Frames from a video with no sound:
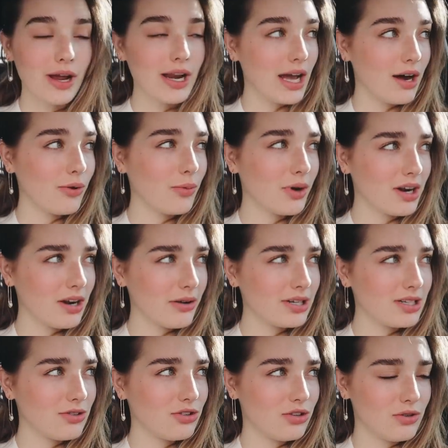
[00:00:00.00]
Right now we are
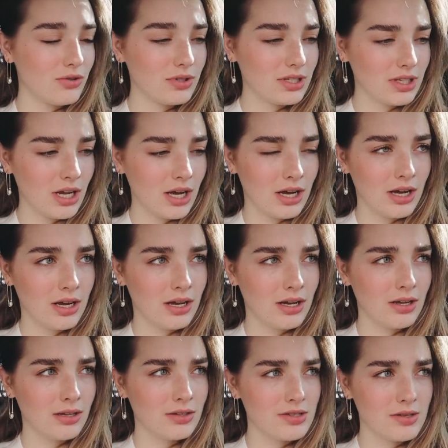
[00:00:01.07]
going to shoot
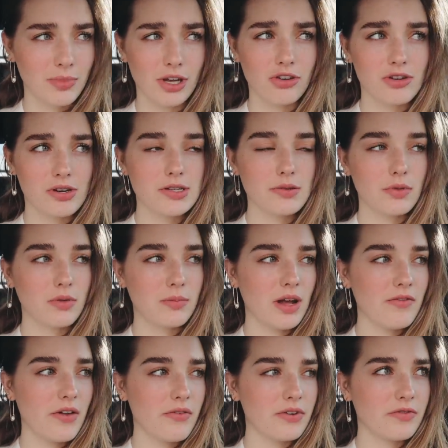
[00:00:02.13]
uh, some pictures with one of
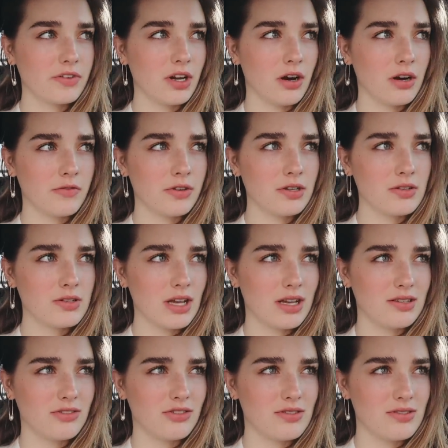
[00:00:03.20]
my favorite photographers.
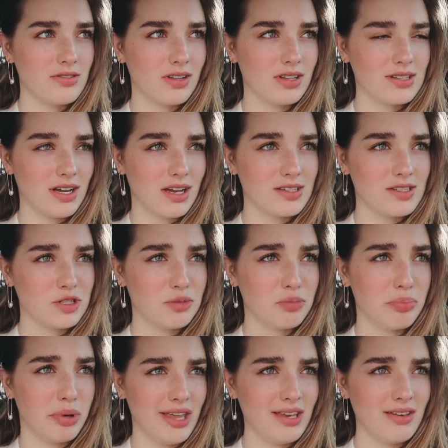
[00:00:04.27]
I just saw this guy
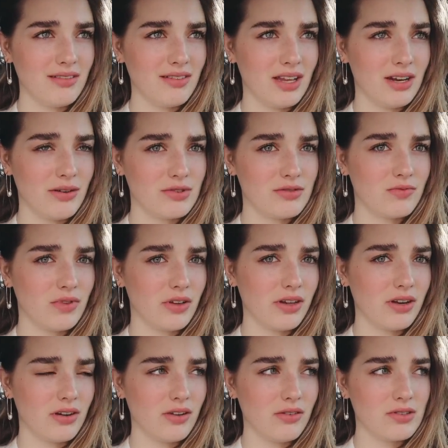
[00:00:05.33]
spit and it was
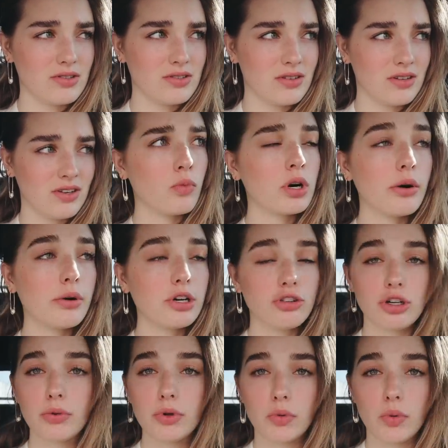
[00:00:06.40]
really gross. We're going to
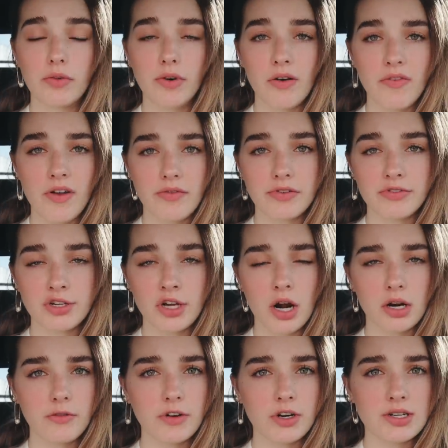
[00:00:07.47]
shoot with one of our favorite
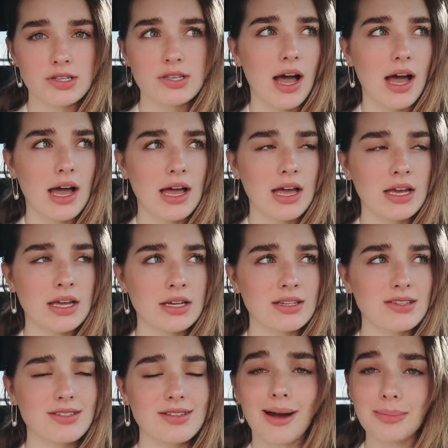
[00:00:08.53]
photographers. I
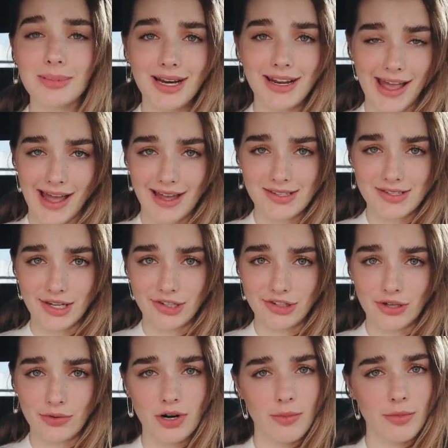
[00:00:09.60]
stopped at a gas
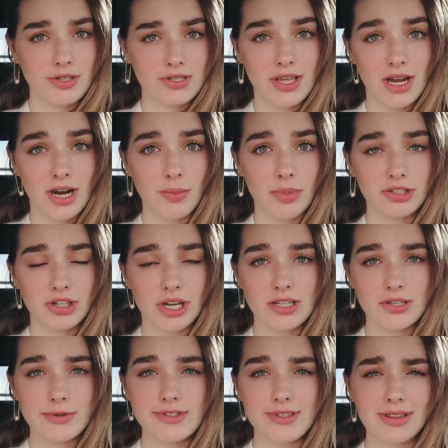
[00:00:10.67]
station. We're almost there, but
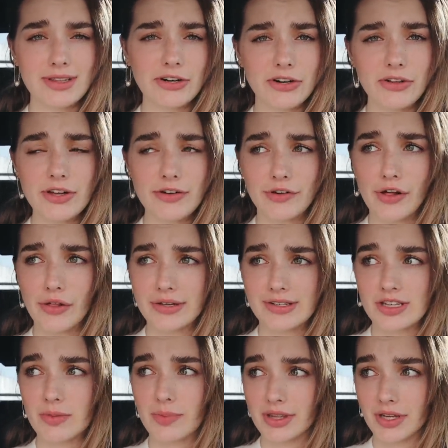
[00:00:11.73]
Jens was literally falling
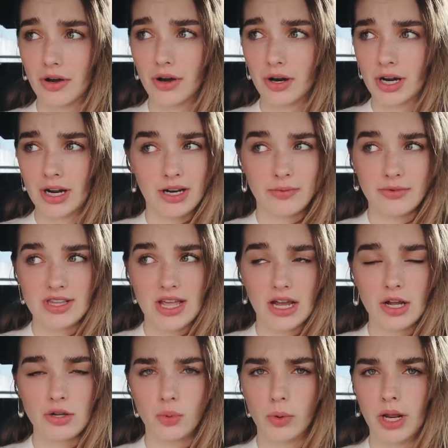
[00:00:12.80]
asleep in the car and it was
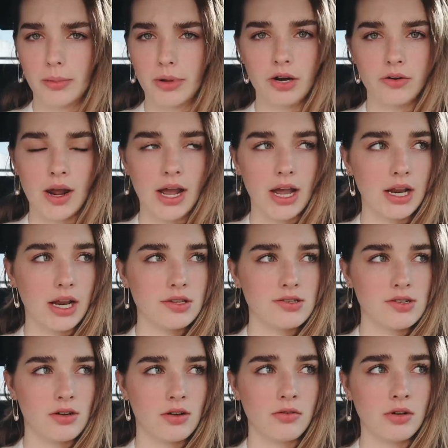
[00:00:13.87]
like a 20 minute ride and
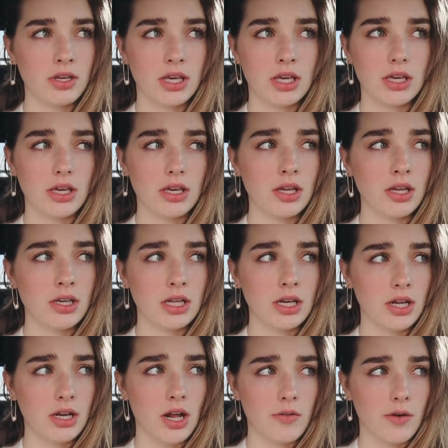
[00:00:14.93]
so he
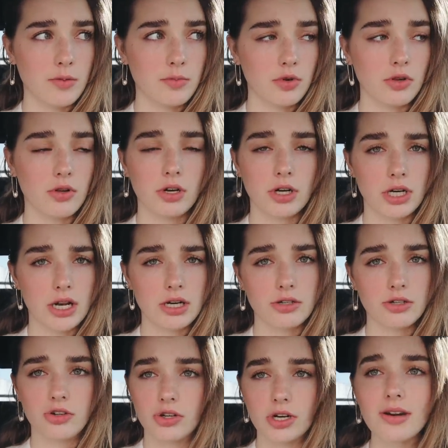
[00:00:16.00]
needed a Red Bull or an
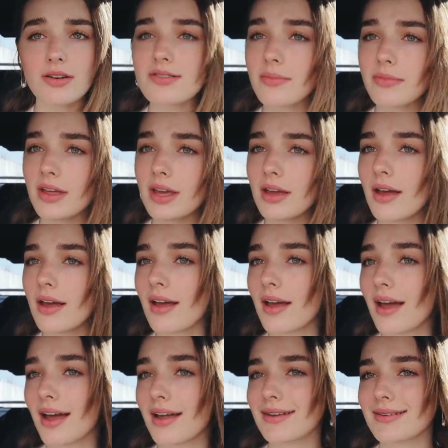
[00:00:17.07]
energy drink or something
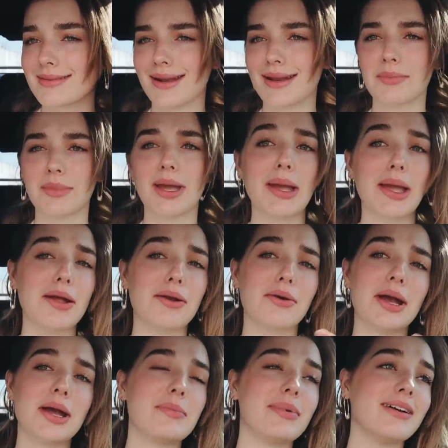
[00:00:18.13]
and he's getting me a
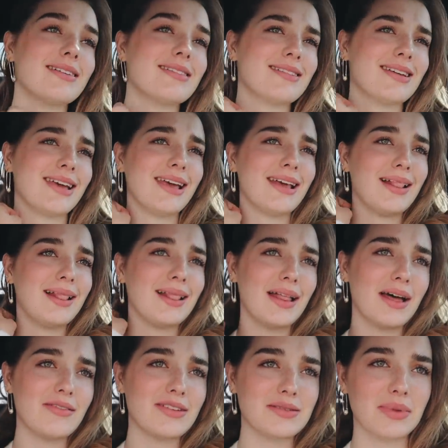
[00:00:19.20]
Gatorade because he
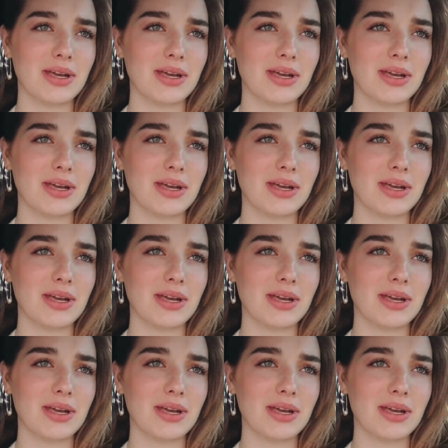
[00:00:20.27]
loves